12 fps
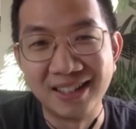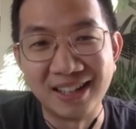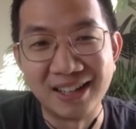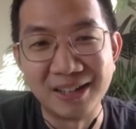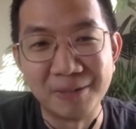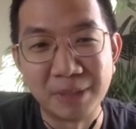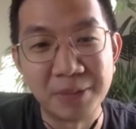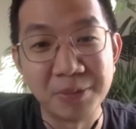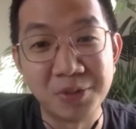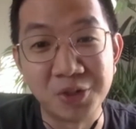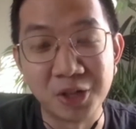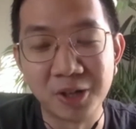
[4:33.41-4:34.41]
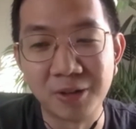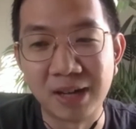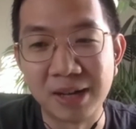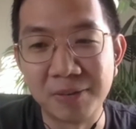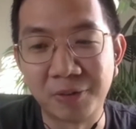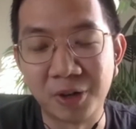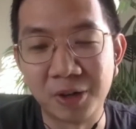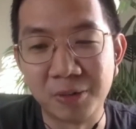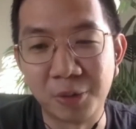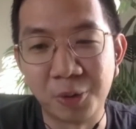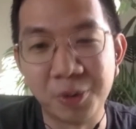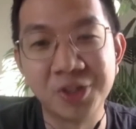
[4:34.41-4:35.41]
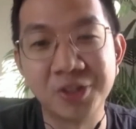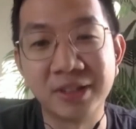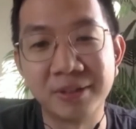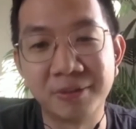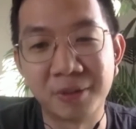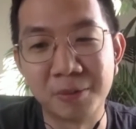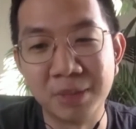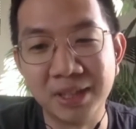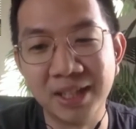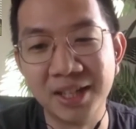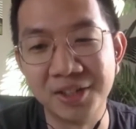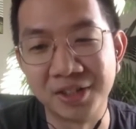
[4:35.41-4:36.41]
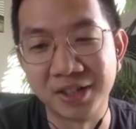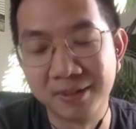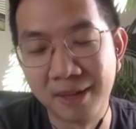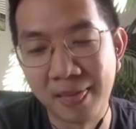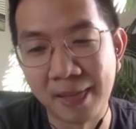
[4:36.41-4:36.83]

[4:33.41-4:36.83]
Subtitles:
My name is Joe. I'm originally from Malaysia.